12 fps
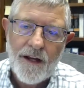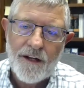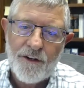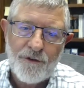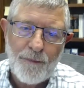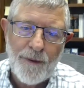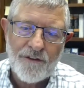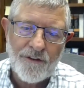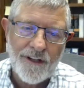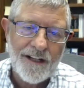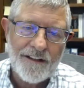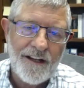And
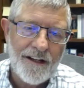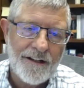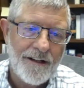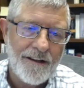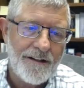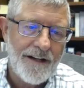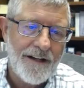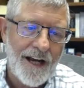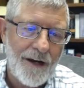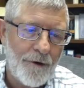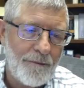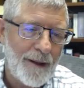especially at the end of the
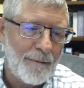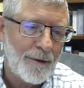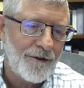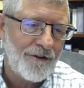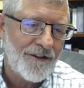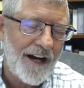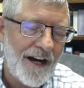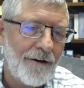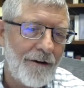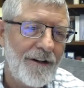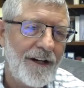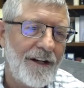day, when people are
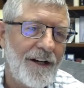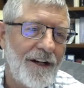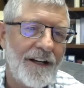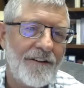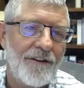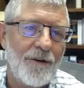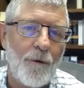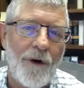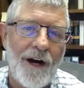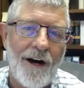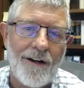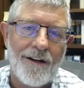tired and you get to the
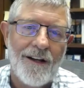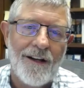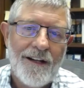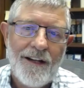well